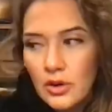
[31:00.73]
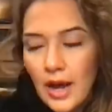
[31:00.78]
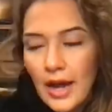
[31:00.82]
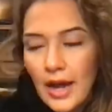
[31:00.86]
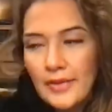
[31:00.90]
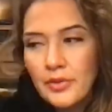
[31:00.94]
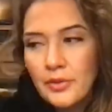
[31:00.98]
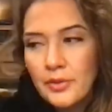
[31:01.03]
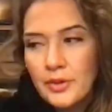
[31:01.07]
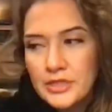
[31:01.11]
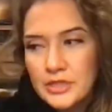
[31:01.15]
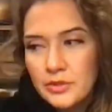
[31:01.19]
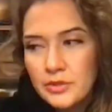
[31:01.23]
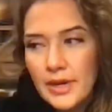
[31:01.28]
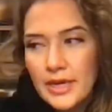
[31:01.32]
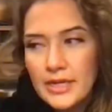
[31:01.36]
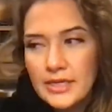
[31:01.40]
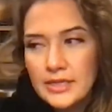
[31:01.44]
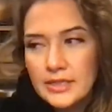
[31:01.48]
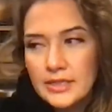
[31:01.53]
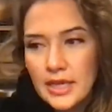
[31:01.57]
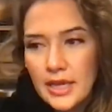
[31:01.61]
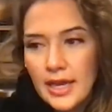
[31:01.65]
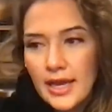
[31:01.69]
I, the reason why I
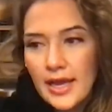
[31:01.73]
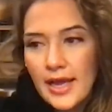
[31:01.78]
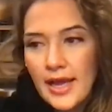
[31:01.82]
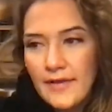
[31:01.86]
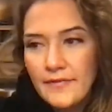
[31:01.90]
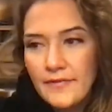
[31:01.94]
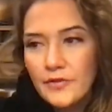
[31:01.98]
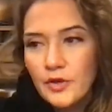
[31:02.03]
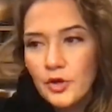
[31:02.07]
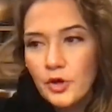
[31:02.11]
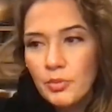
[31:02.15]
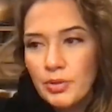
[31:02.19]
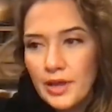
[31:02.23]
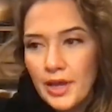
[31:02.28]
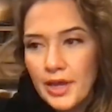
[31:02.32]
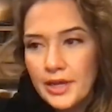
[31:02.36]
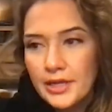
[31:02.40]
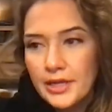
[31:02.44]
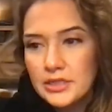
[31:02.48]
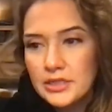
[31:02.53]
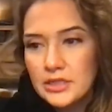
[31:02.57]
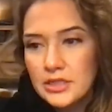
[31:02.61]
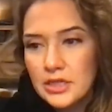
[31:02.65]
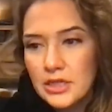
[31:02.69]
say I have no
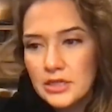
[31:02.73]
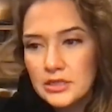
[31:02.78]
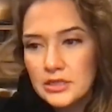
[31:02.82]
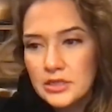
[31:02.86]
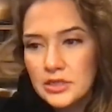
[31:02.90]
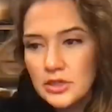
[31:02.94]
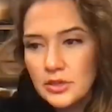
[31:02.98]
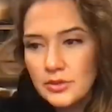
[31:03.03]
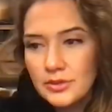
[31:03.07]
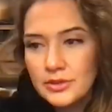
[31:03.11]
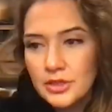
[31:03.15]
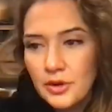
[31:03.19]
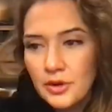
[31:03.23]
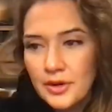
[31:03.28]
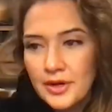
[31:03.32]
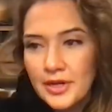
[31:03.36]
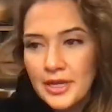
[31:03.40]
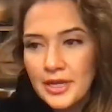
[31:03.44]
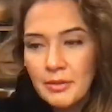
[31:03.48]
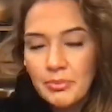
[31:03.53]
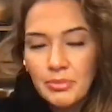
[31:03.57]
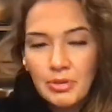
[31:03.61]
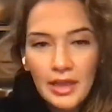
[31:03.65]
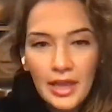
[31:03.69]
plan is because there was
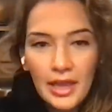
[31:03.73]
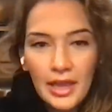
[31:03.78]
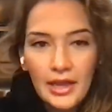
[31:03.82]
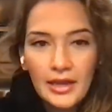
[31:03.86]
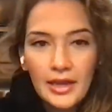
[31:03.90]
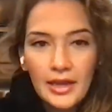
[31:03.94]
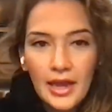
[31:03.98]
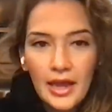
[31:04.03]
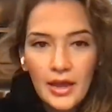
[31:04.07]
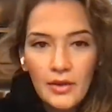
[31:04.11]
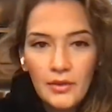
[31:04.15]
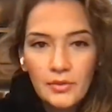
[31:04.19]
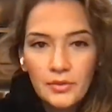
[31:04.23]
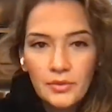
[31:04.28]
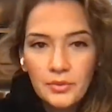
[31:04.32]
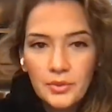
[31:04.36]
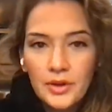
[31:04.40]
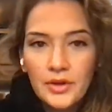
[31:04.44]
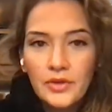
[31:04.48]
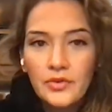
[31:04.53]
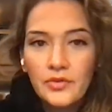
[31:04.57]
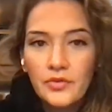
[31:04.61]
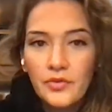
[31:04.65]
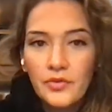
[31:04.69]
already a plan
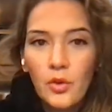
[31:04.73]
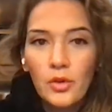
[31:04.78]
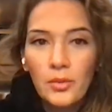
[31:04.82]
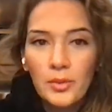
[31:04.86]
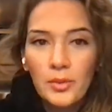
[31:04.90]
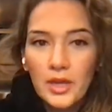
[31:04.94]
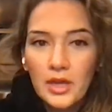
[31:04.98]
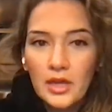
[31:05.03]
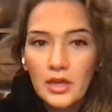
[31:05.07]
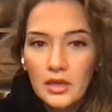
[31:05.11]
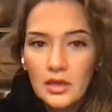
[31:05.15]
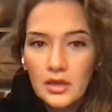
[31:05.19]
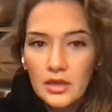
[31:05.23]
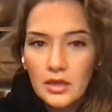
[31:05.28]
written for me.